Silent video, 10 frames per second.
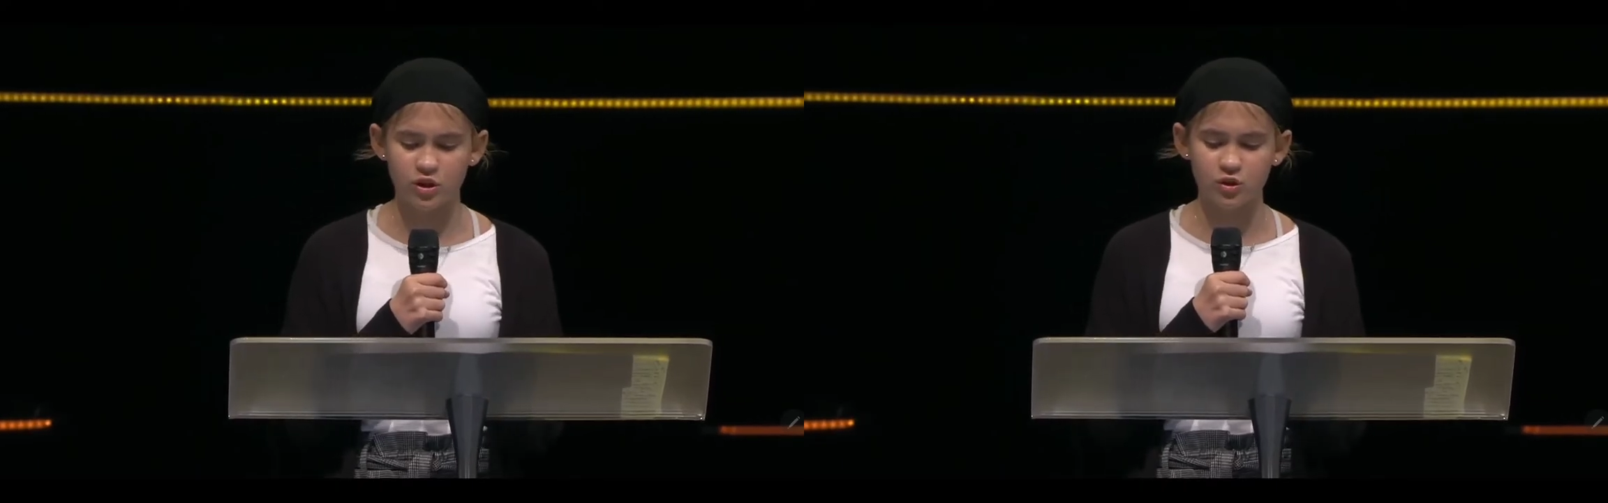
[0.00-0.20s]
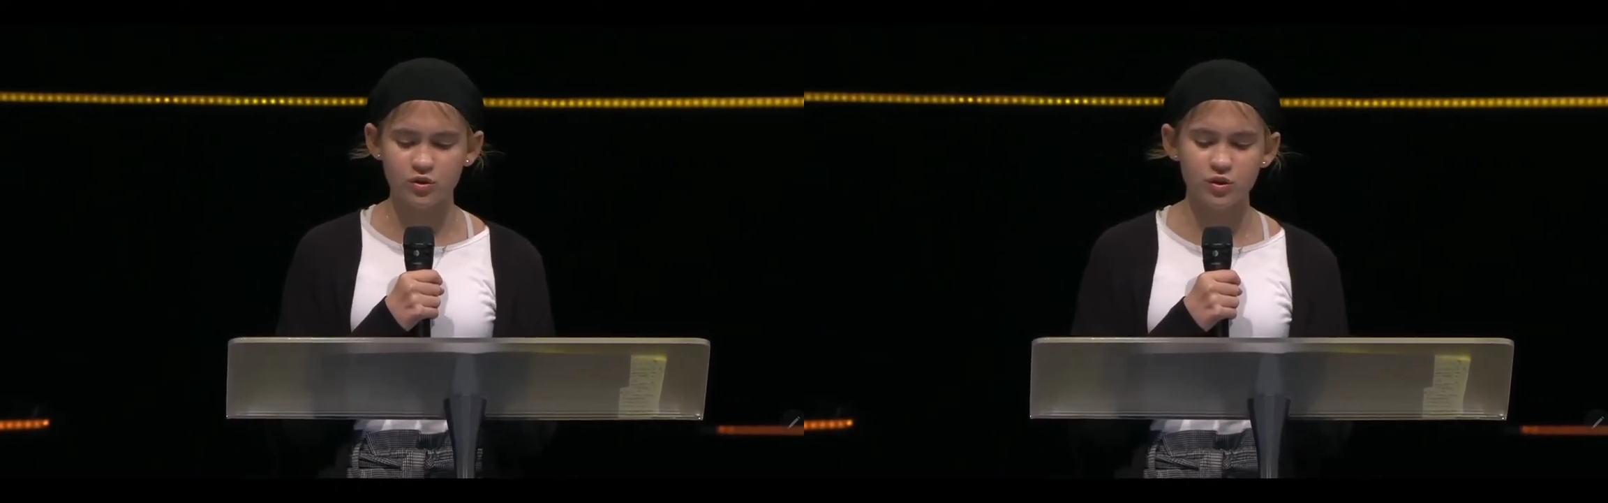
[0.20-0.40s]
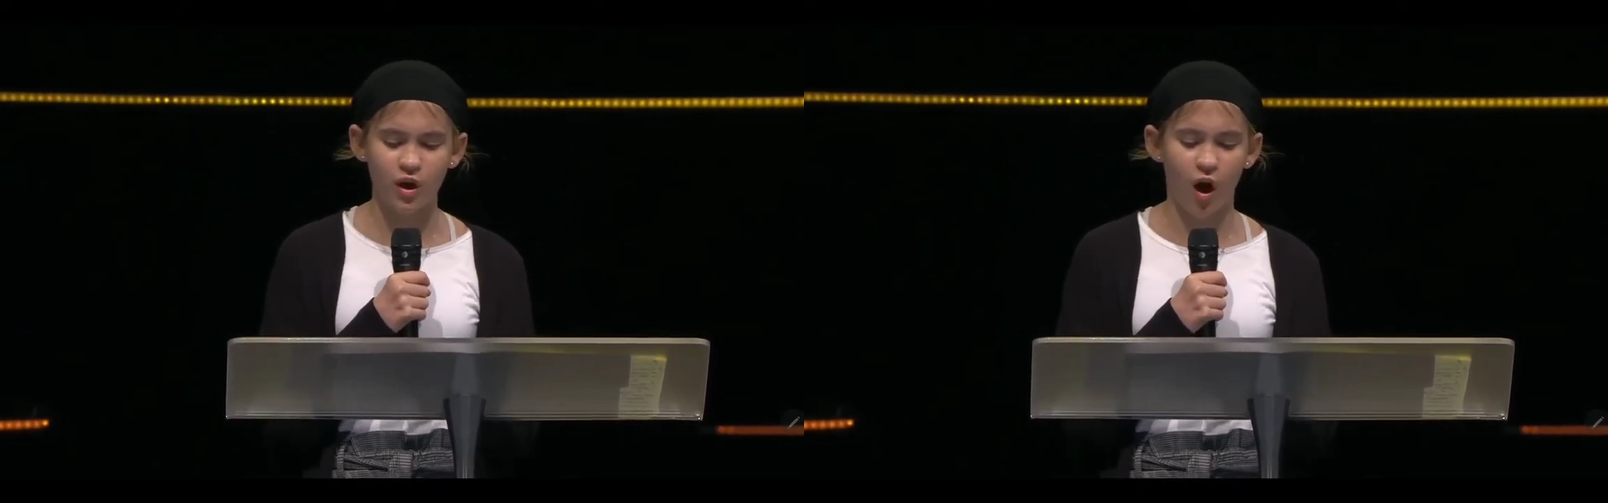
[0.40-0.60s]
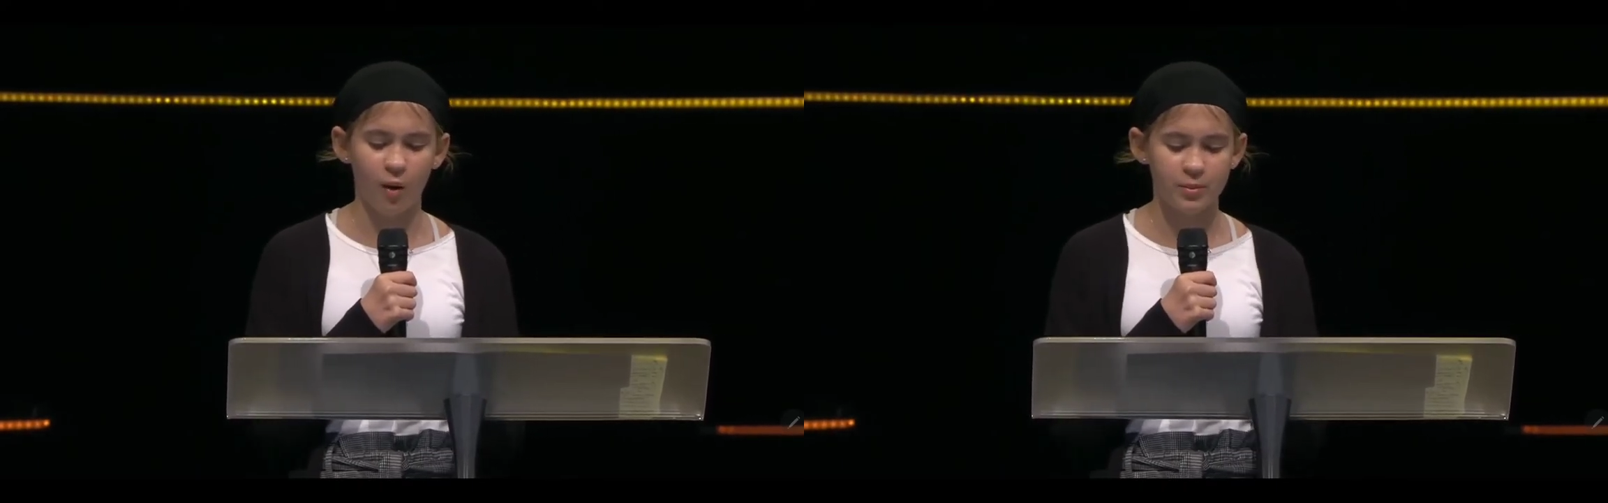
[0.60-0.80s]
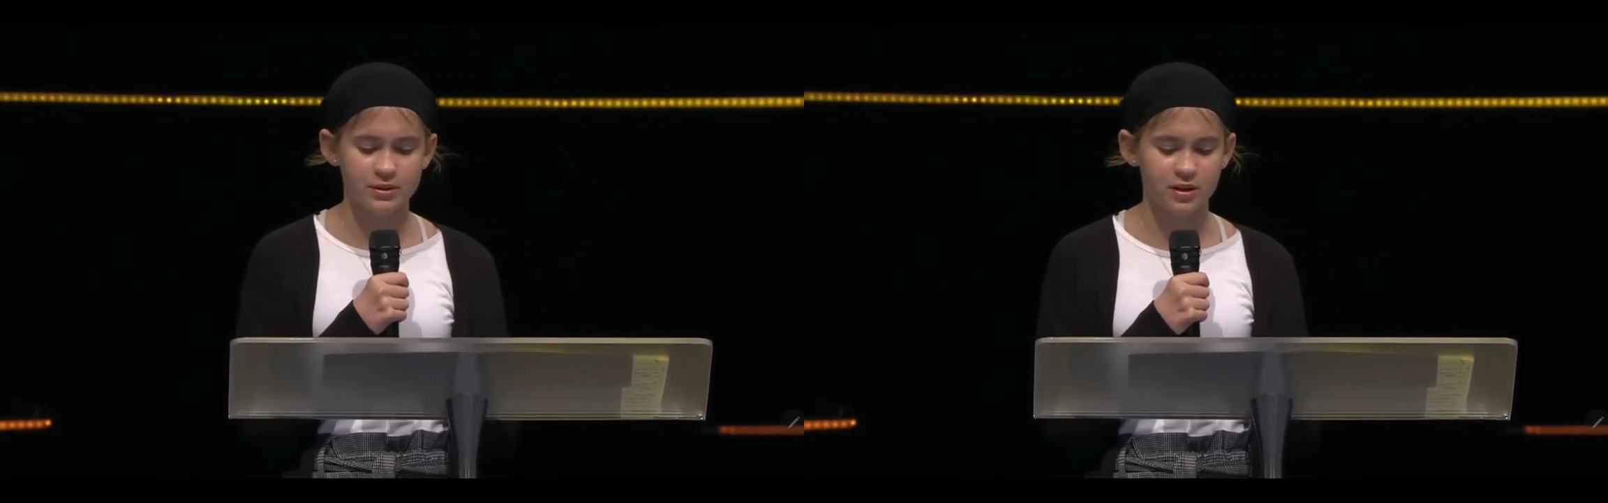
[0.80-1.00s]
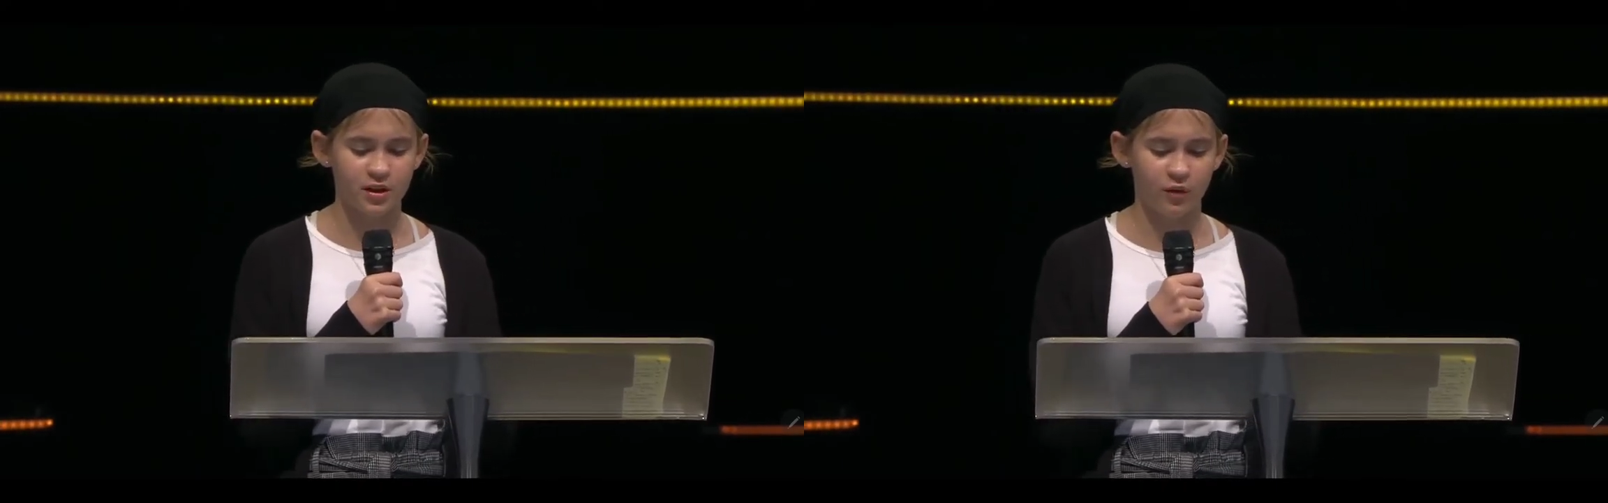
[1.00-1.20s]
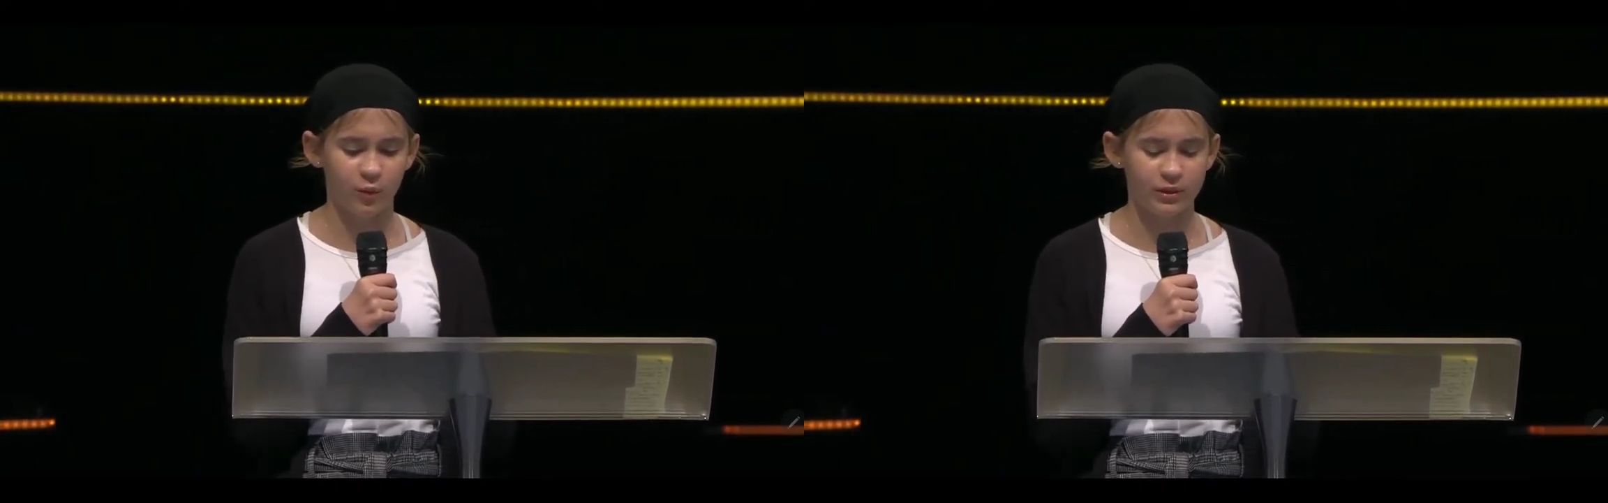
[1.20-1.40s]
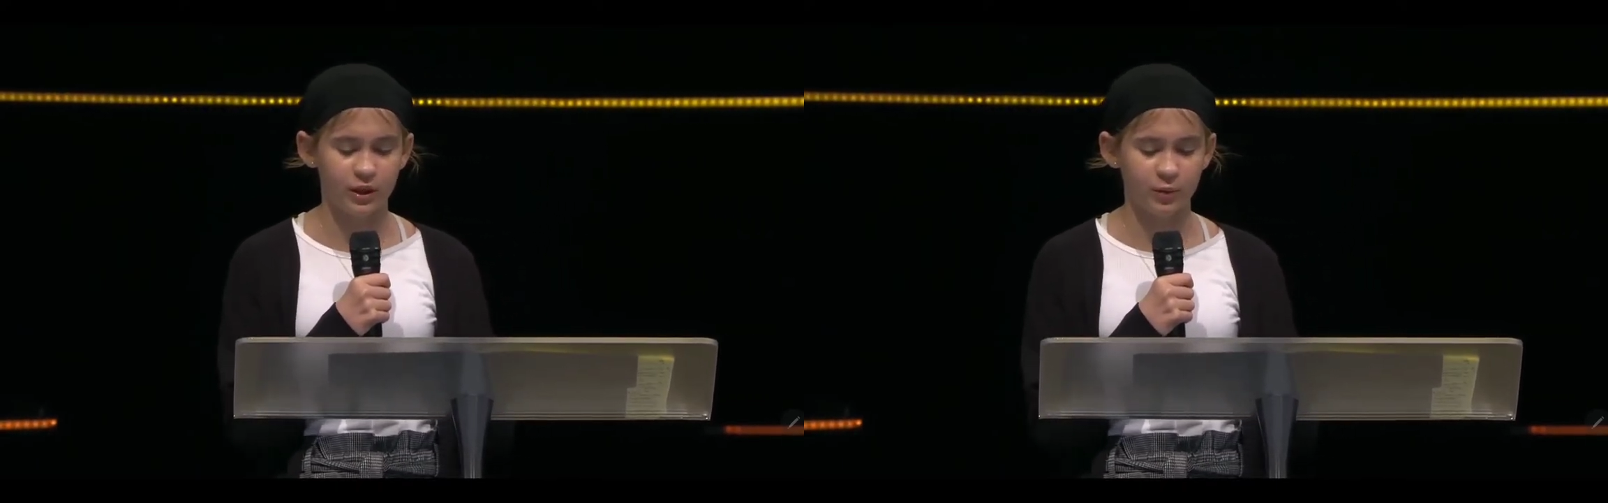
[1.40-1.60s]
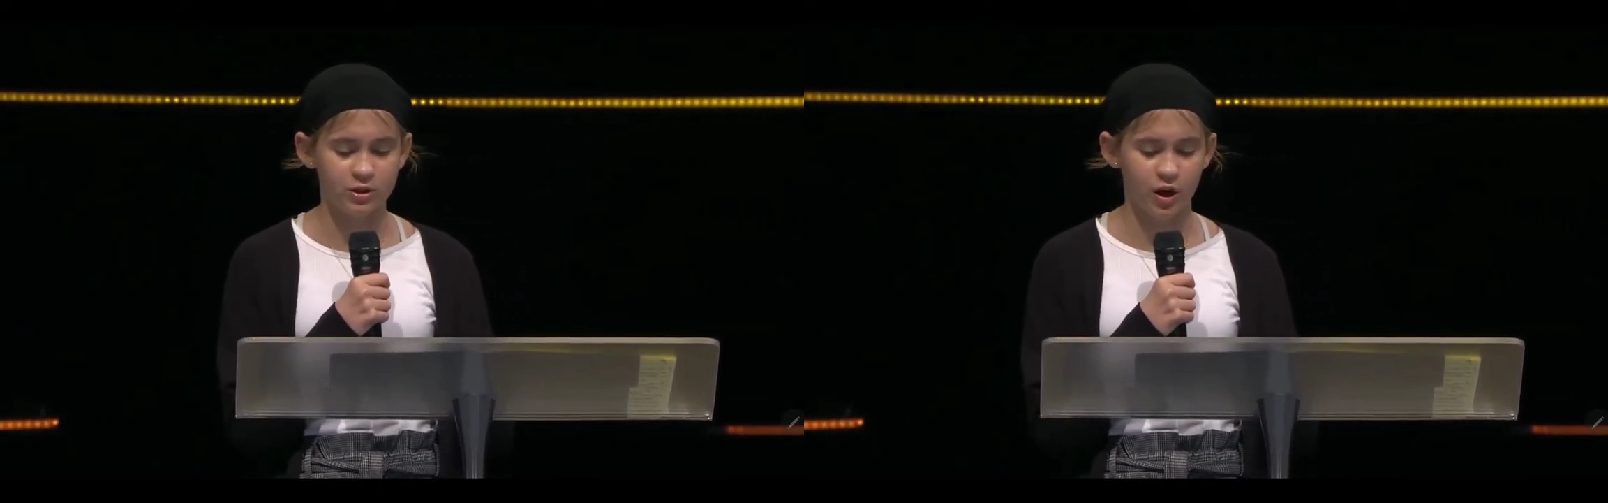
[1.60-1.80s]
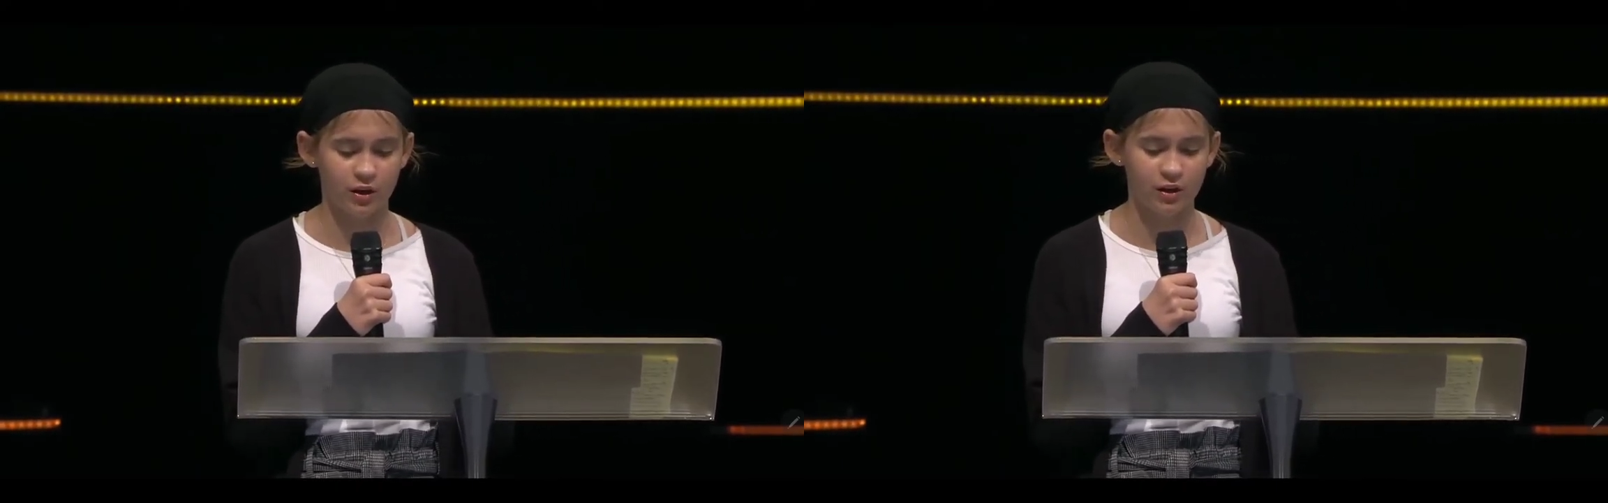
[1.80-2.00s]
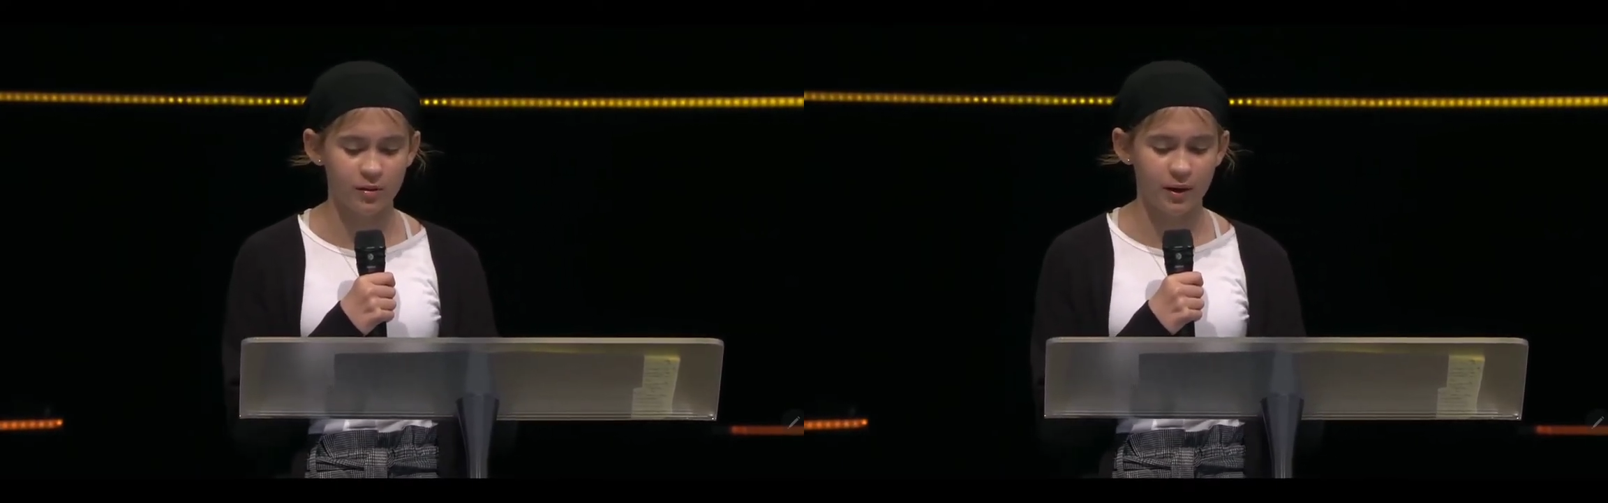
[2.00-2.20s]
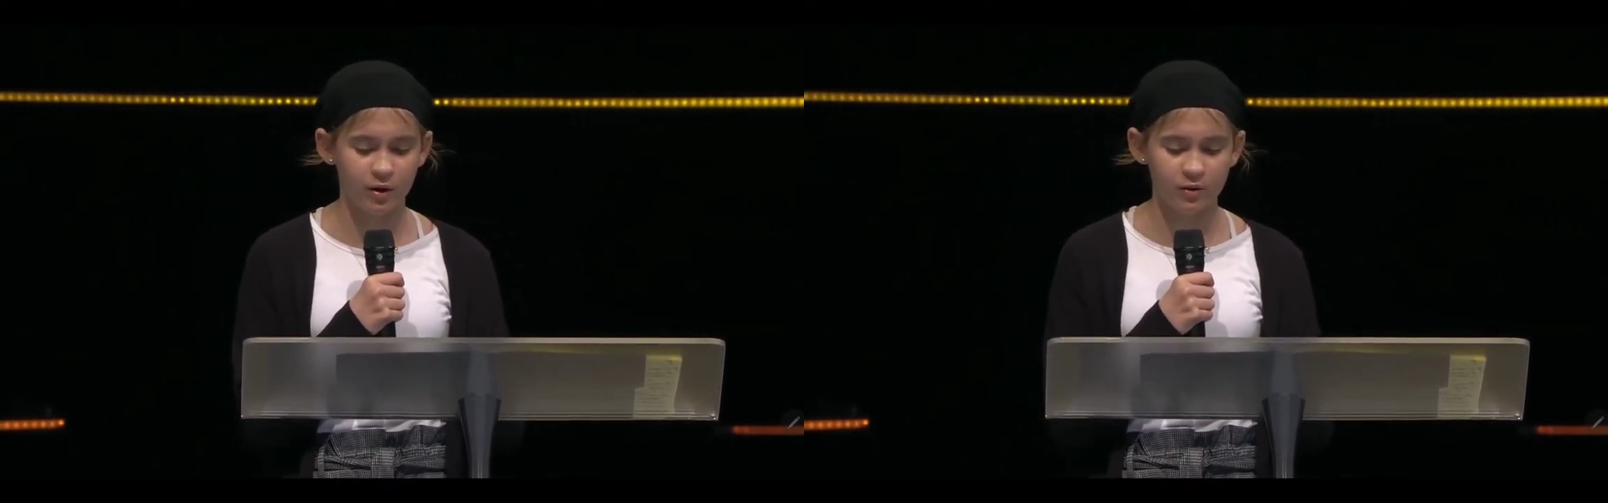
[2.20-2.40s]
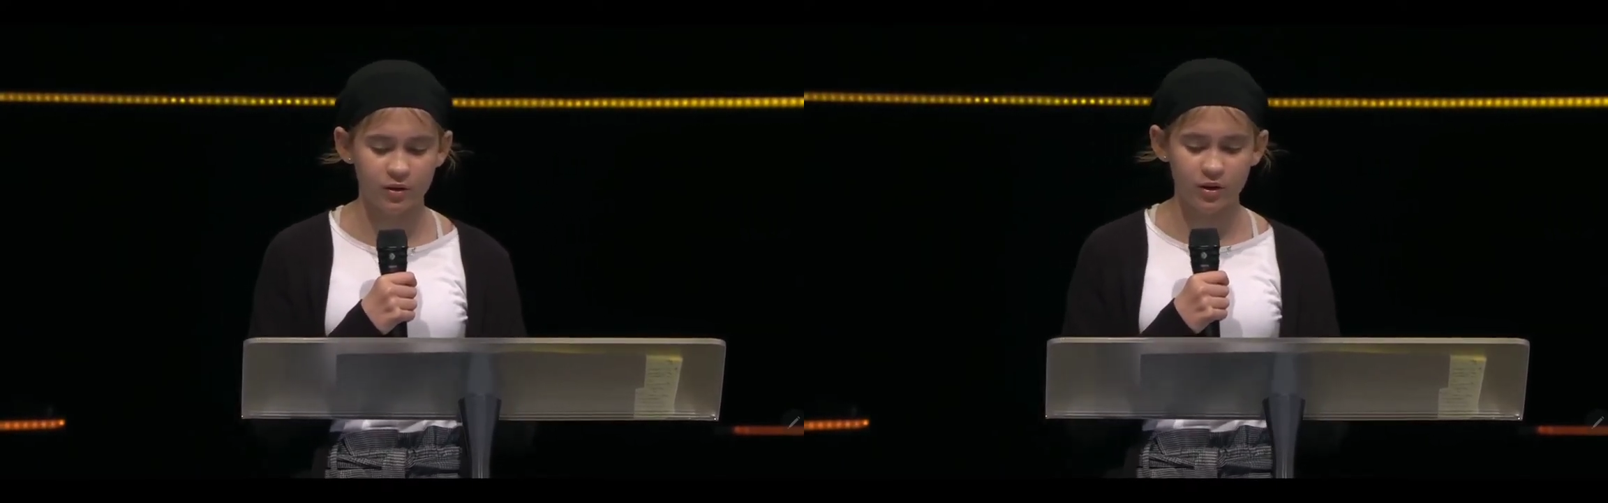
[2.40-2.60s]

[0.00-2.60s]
do you do the opposite of what they were talking about?